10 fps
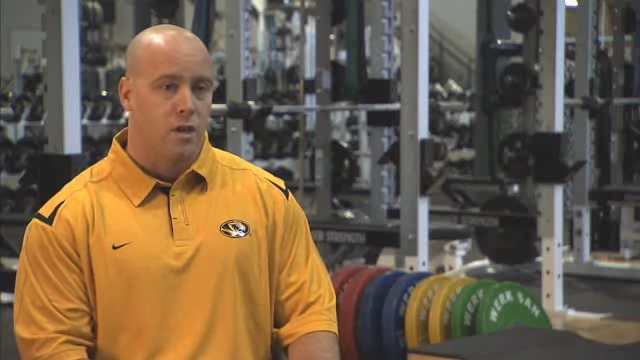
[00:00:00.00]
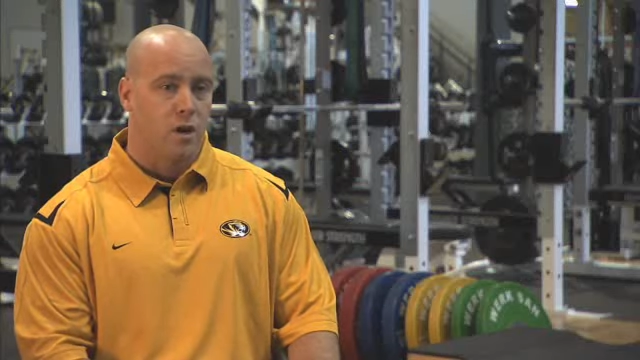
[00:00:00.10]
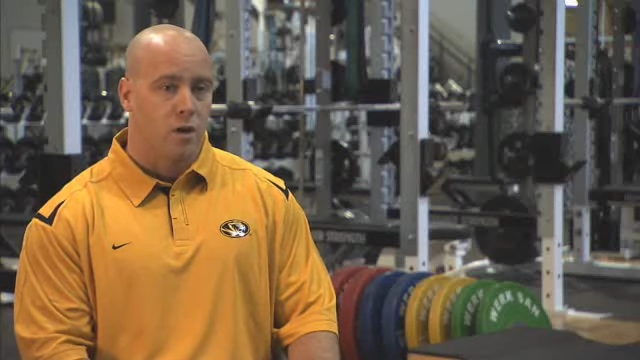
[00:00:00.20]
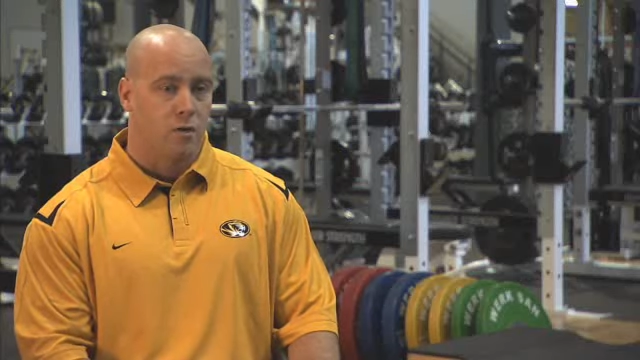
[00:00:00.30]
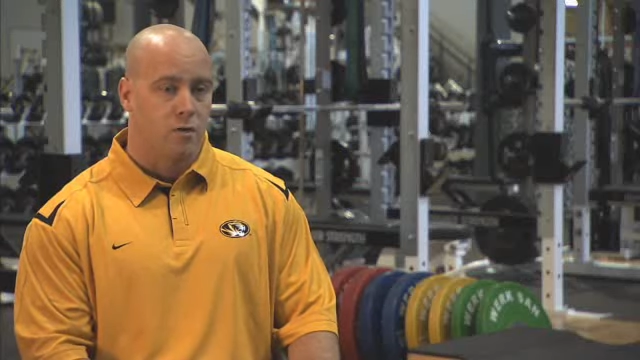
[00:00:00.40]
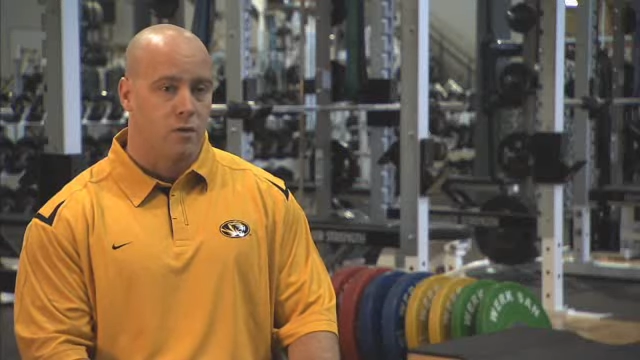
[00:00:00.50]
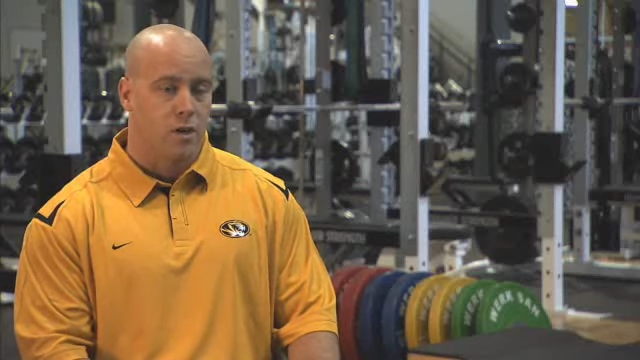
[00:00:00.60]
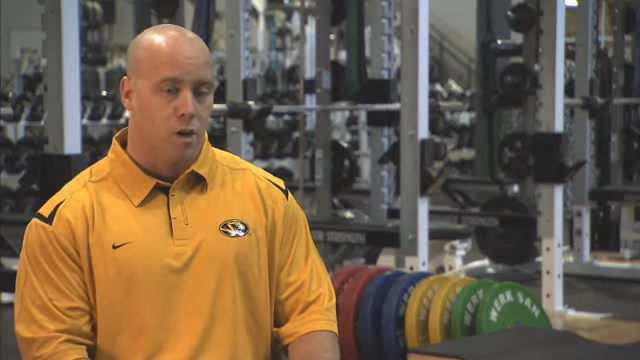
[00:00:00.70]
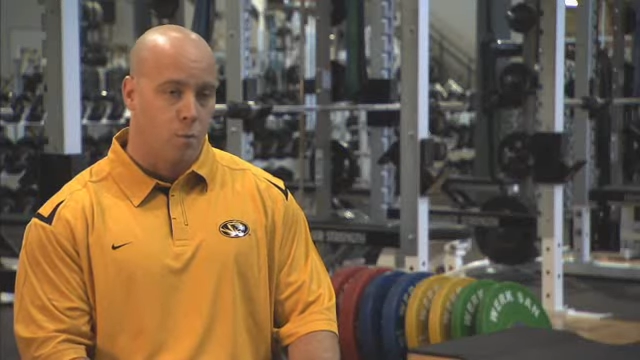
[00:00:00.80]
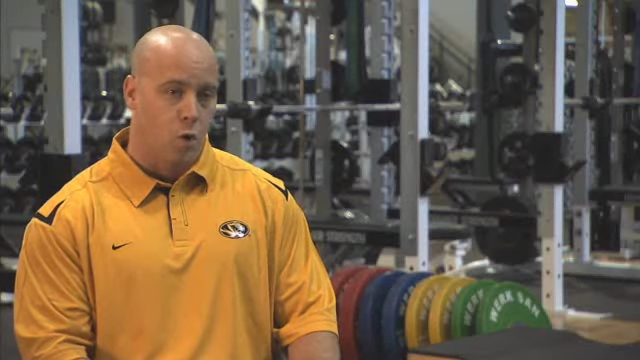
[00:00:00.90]
in
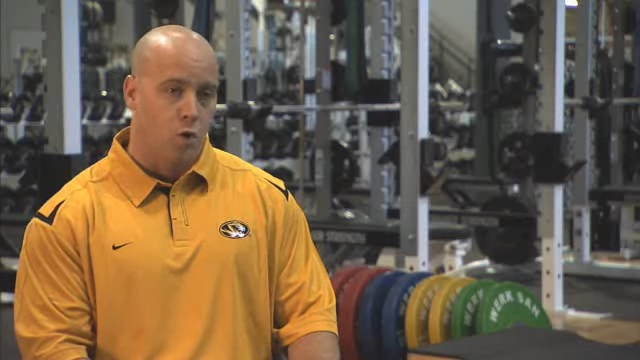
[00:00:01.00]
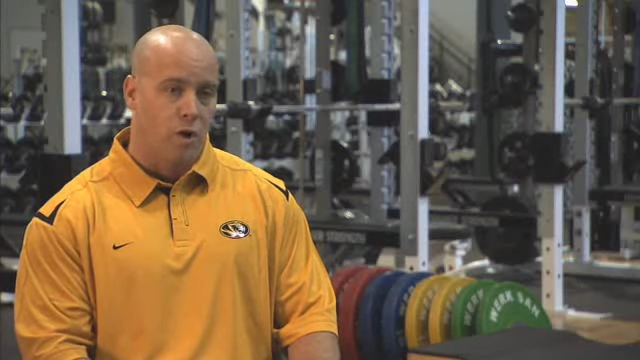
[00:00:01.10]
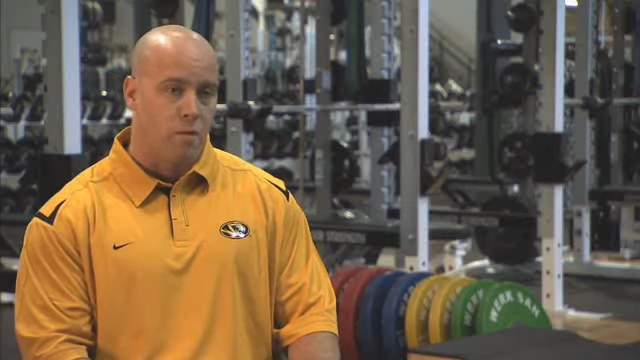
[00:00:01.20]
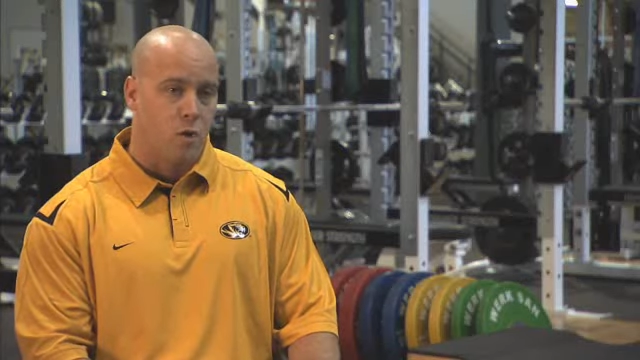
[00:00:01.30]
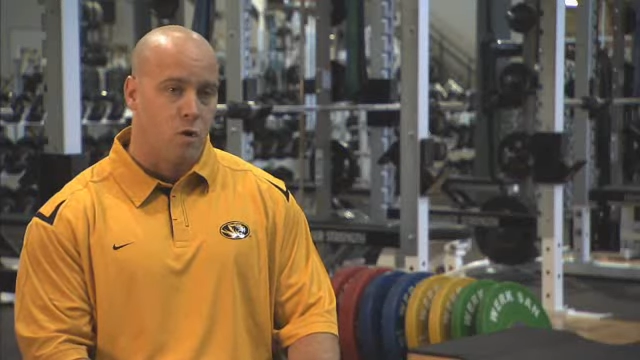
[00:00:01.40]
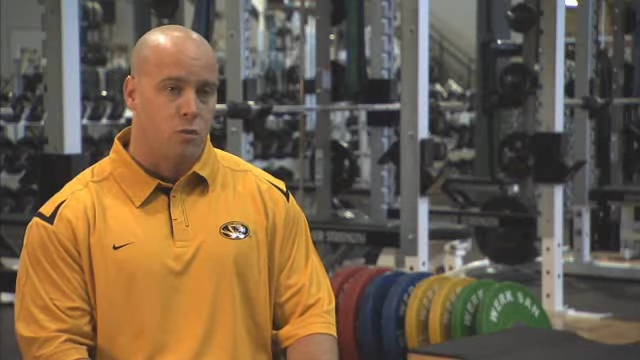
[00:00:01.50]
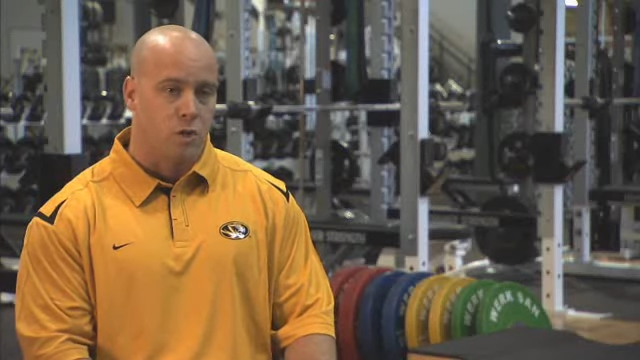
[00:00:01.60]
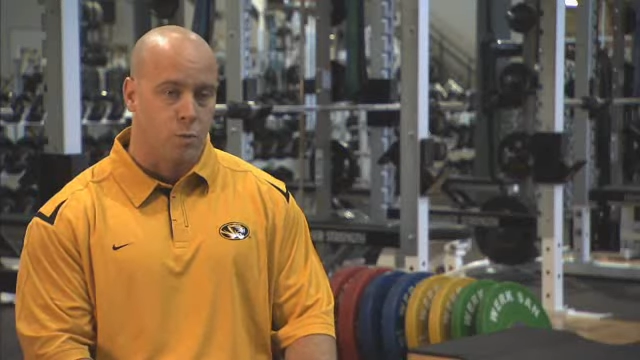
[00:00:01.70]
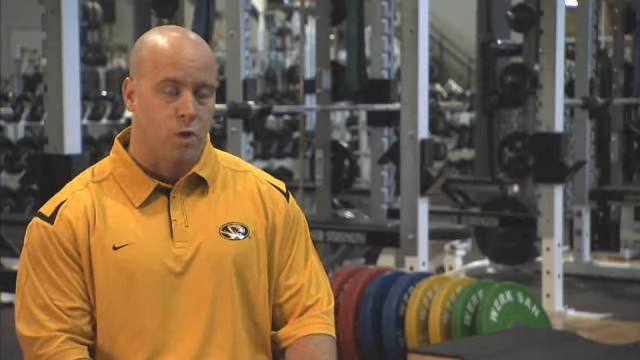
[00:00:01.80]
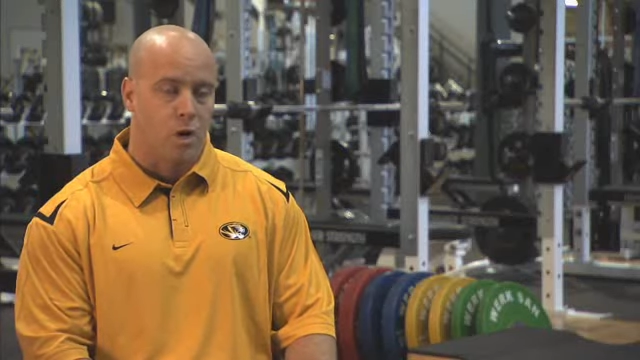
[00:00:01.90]
our program knows
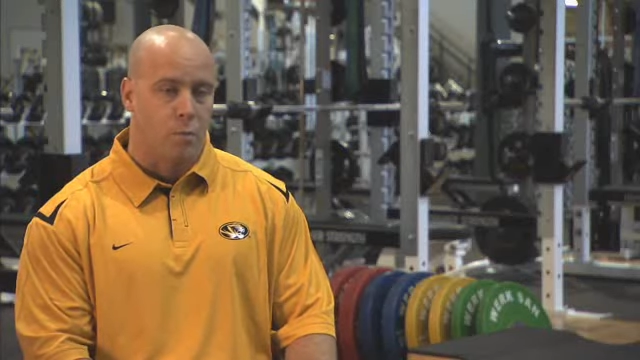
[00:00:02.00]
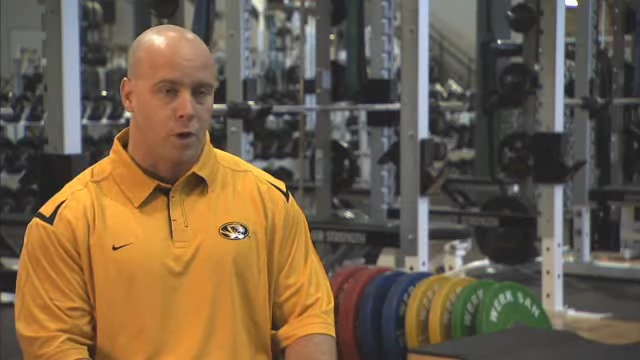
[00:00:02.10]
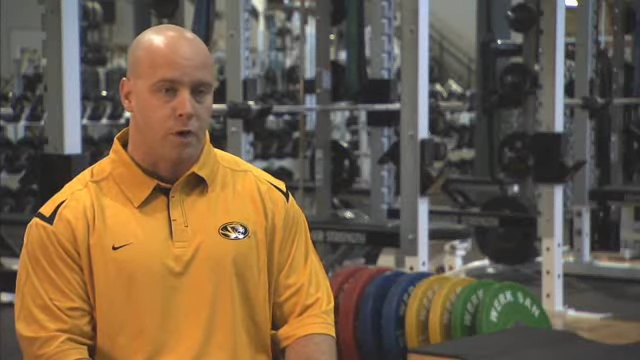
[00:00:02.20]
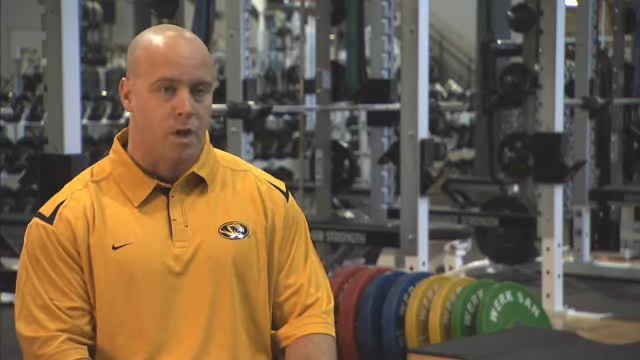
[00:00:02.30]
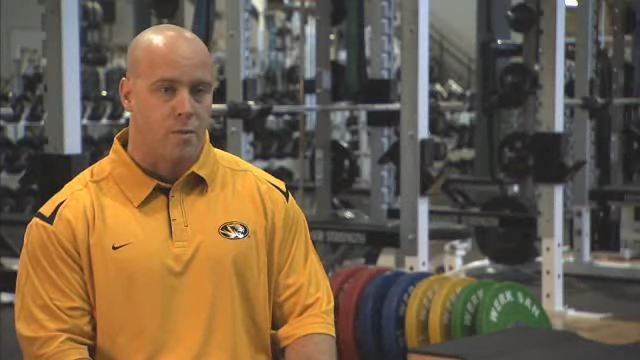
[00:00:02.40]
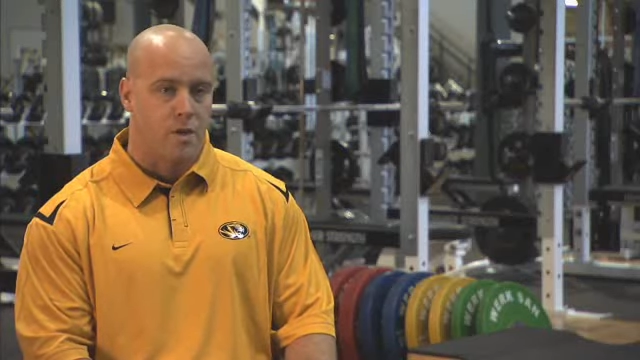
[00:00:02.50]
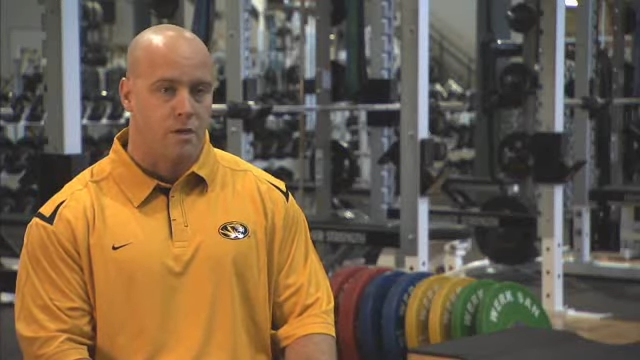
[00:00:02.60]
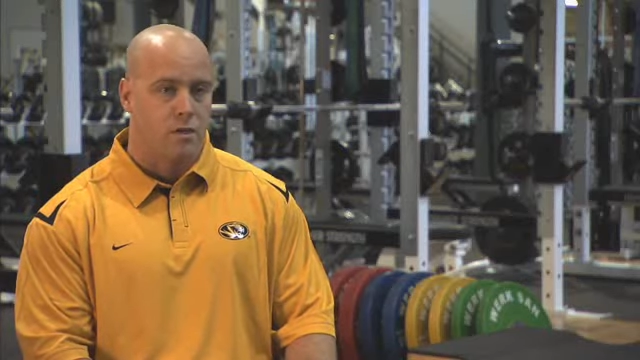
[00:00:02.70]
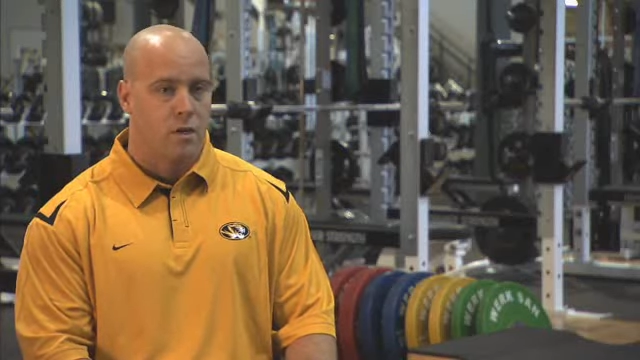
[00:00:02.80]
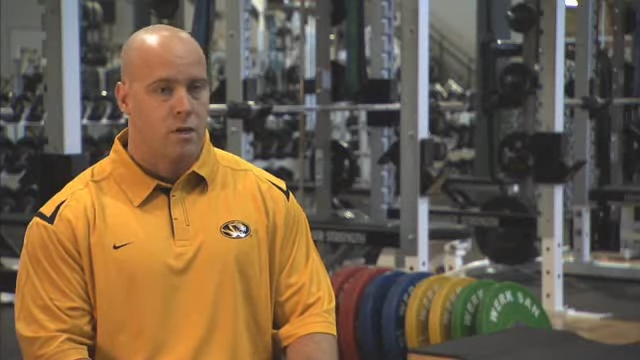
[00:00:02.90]
what the PR paradigm
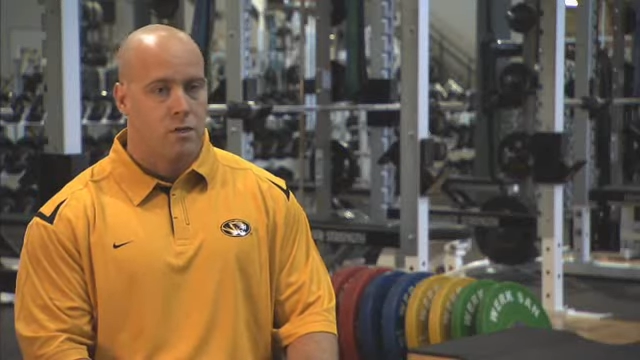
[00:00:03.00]
is.